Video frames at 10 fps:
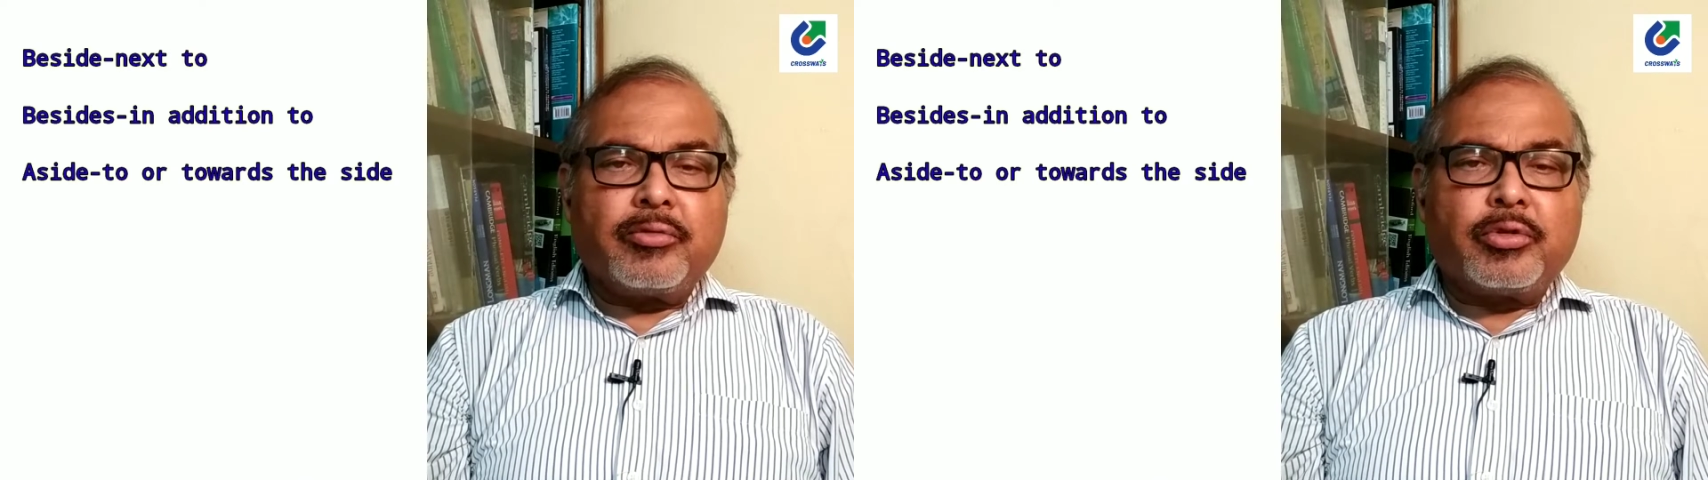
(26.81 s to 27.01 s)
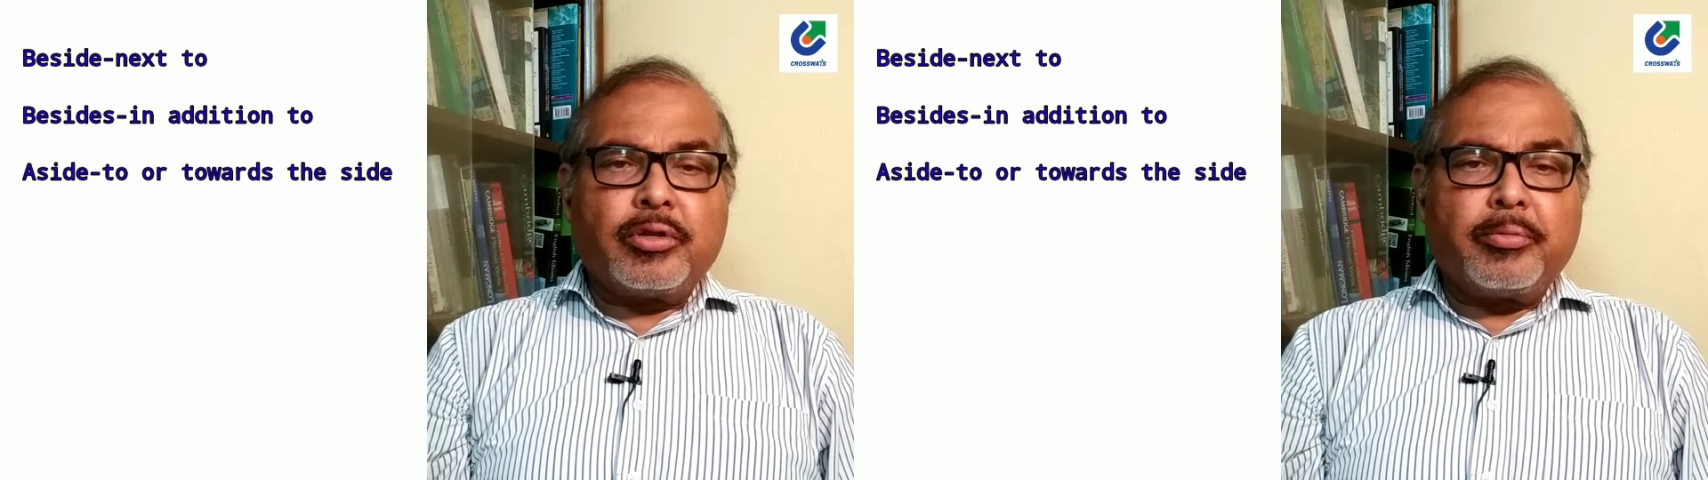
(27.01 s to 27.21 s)

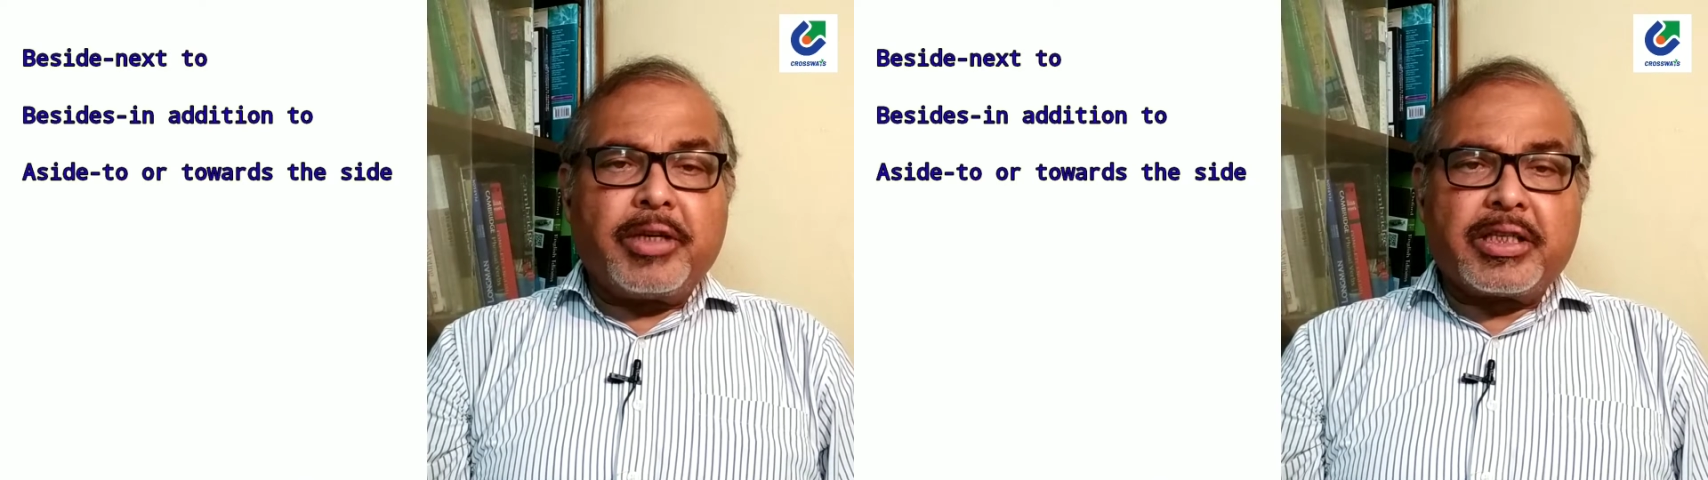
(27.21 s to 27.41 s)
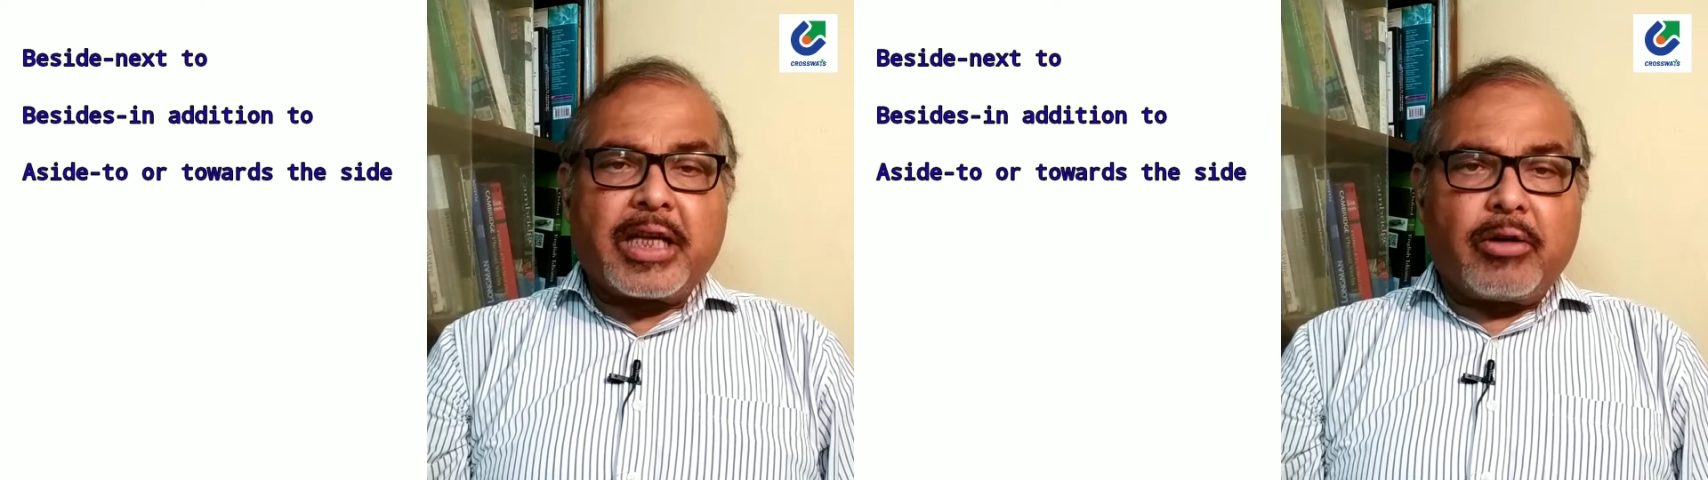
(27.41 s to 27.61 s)
word may
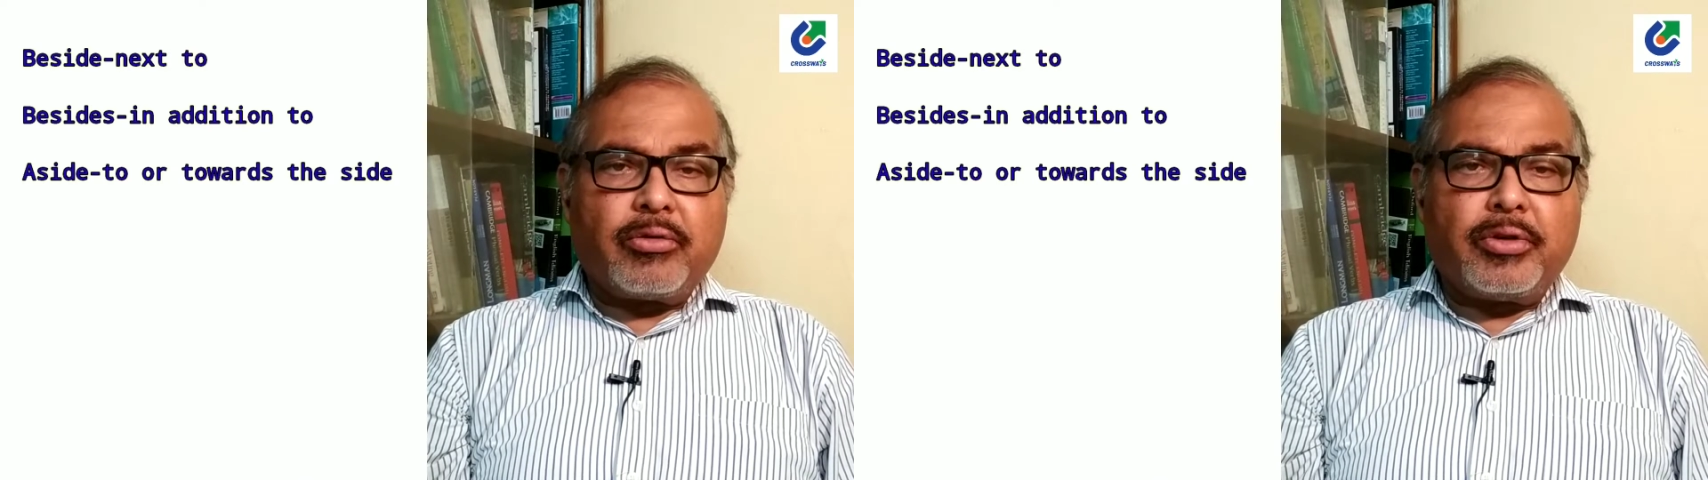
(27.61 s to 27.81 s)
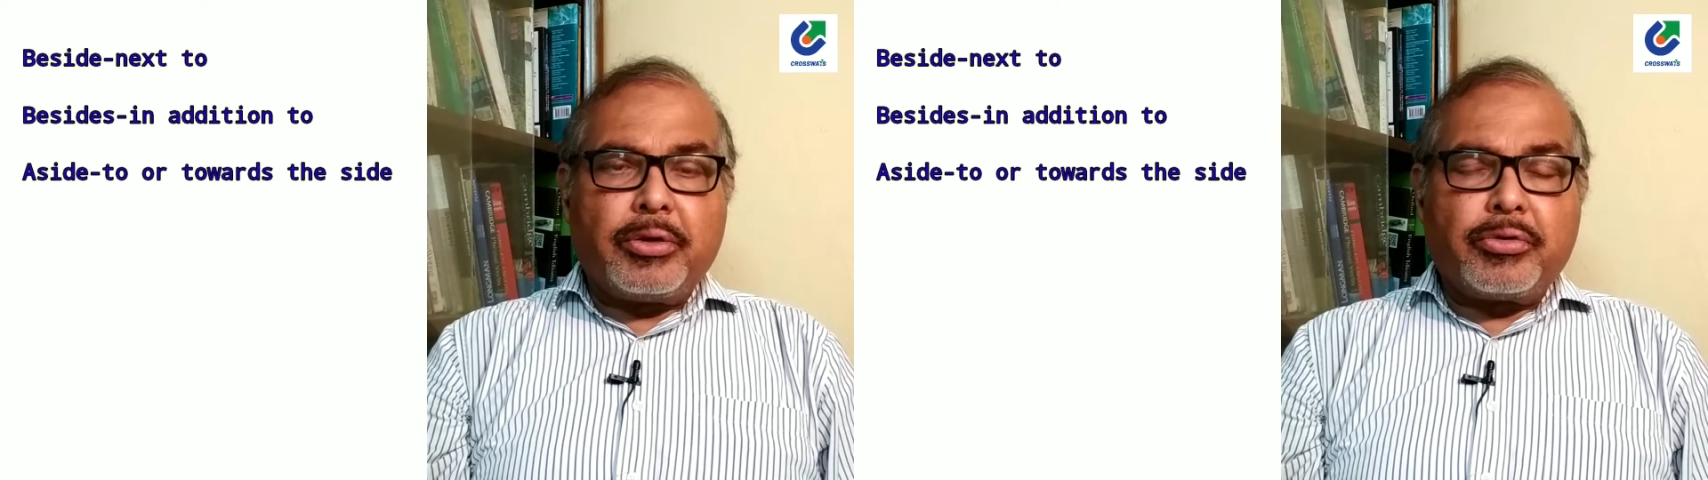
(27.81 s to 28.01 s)

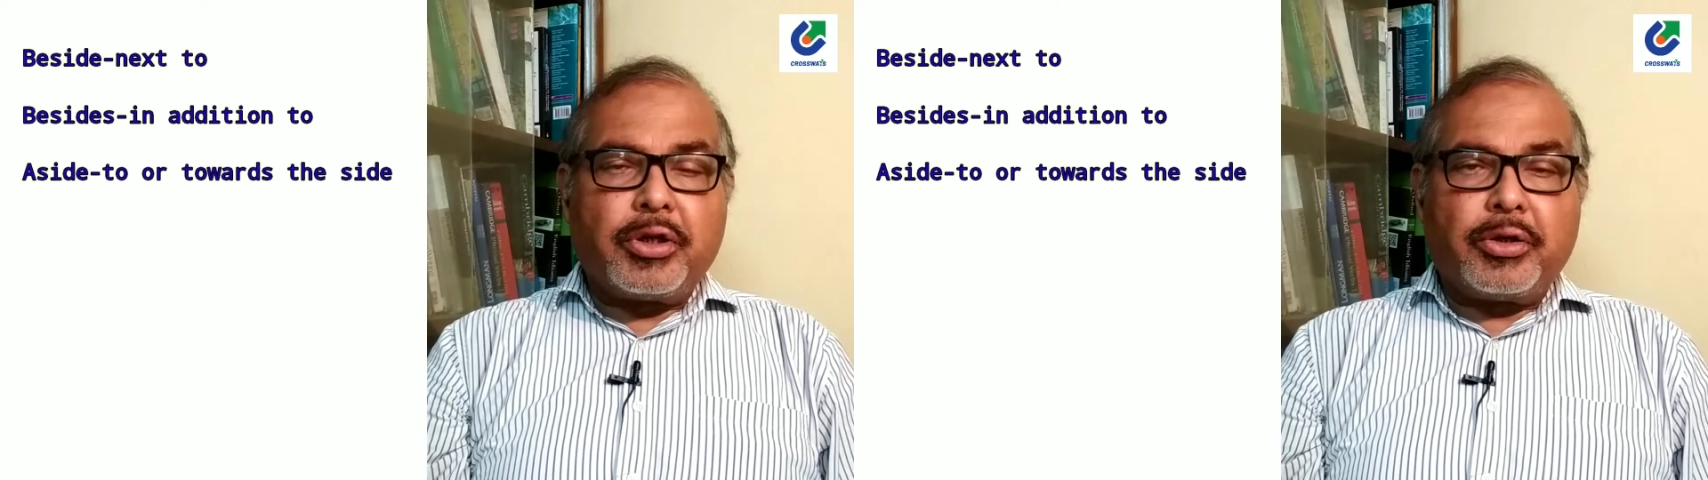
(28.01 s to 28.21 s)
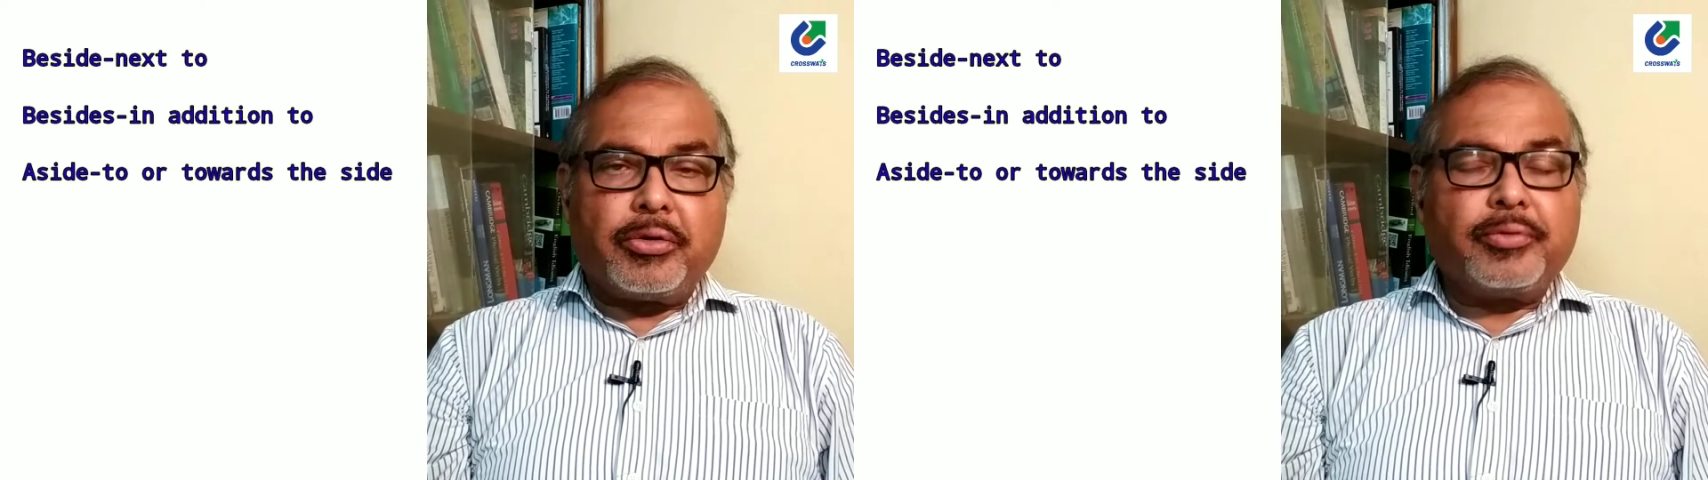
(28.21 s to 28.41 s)
sound new to
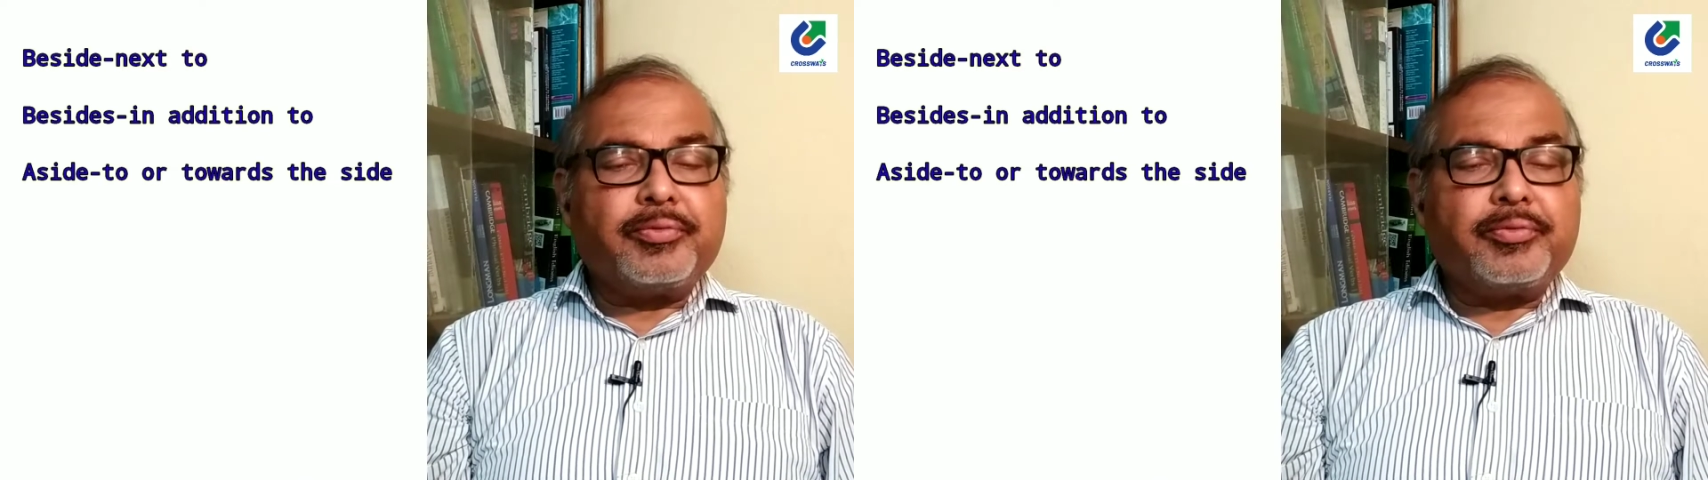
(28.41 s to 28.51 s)
you.